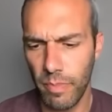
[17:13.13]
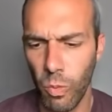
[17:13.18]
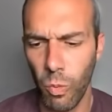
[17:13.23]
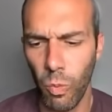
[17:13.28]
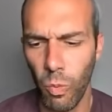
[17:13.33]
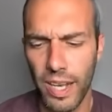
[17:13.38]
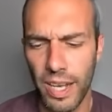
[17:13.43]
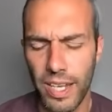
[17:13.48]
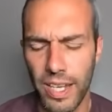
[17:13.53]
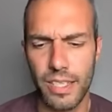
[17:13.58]

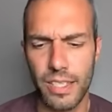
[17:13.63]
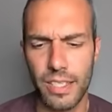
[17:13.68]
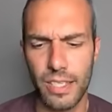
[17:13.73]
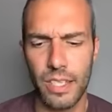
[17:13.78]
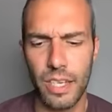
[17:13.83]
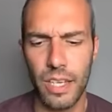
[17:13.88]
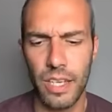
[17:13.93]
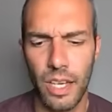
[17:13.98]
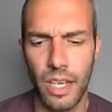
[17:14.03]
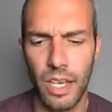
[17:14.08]
One
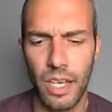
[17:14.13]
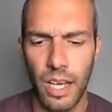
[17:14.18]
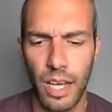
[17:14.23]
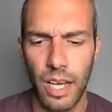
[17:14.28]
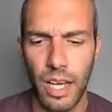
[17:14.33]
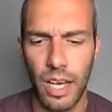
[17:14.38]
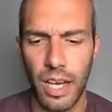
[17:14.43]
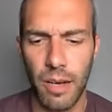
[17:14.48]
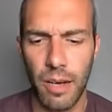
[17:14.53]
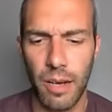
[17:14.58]
is
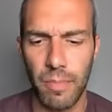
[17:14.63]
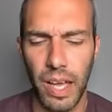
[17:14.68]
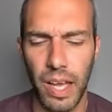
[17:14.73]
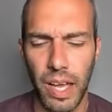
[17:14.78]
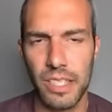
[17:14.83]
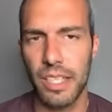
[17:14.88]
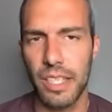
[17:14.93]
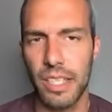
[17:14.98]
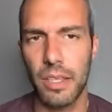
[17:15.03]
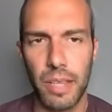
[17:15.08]

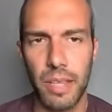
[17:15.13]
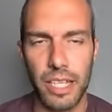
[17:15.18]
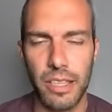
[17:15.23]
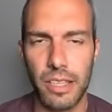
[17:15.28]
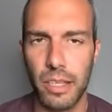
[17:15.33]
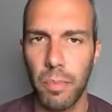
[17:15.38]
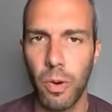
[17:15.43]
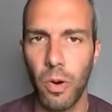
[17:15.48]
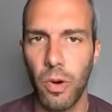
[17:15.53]
I've seen the